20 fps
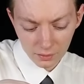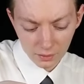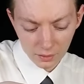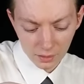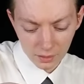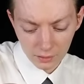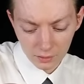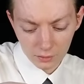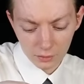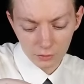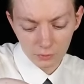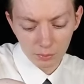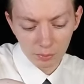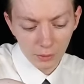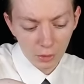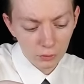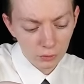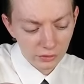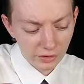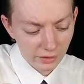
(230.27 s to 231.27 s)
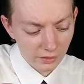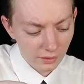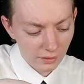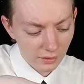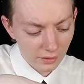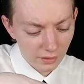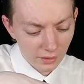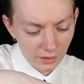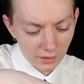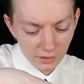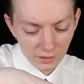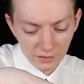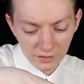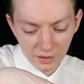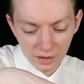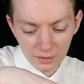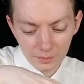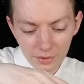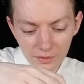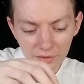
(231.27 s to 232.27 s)
I don't know, boat
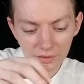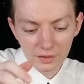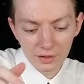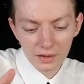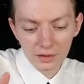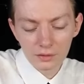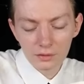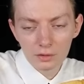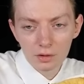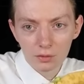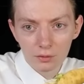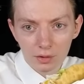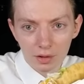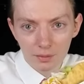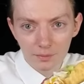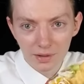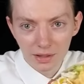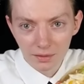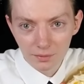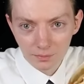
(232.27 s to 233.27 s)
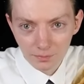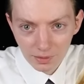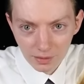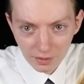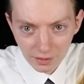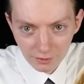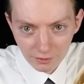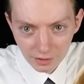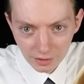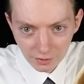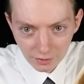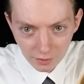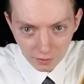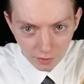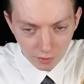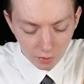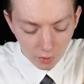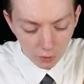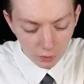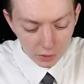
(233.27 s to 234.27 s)
type of thing, you know what I mean, but there it is,
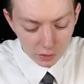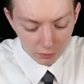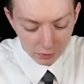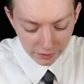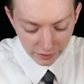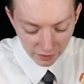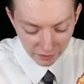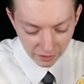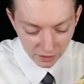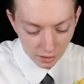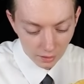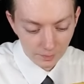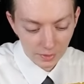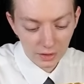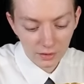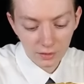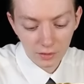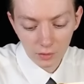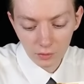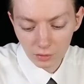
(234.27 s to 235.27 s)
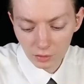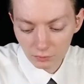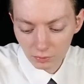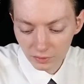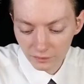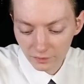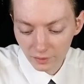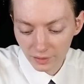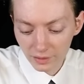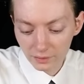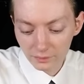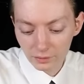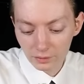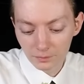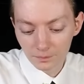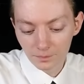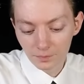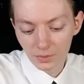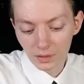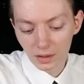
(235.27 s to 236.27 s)
it's loaded with the toppings, loaded with
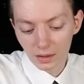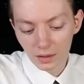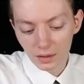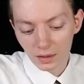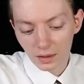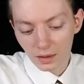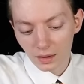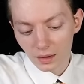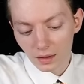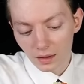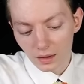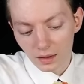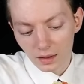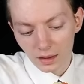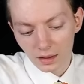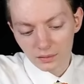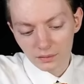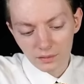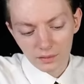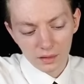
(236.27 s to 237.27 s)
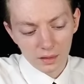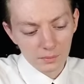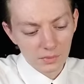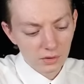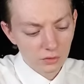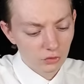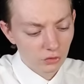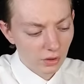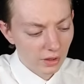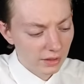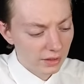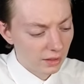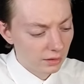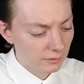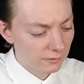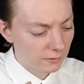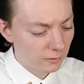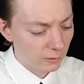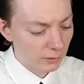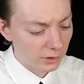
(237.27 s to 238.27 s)
flavor, and I'm gonna try it
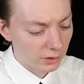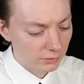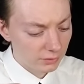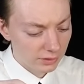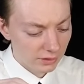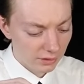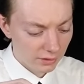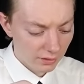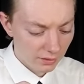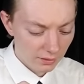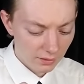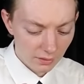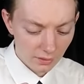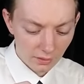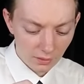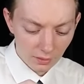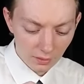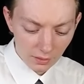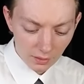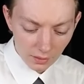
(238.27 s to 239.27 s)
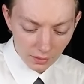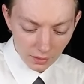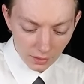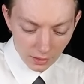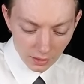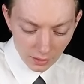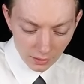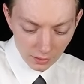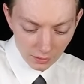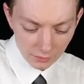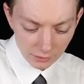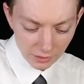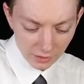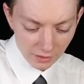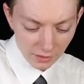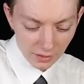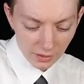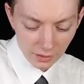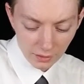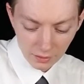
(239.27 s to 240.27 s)
out for you. It's
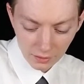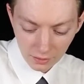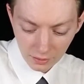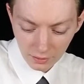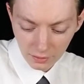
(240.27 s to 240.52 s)
there.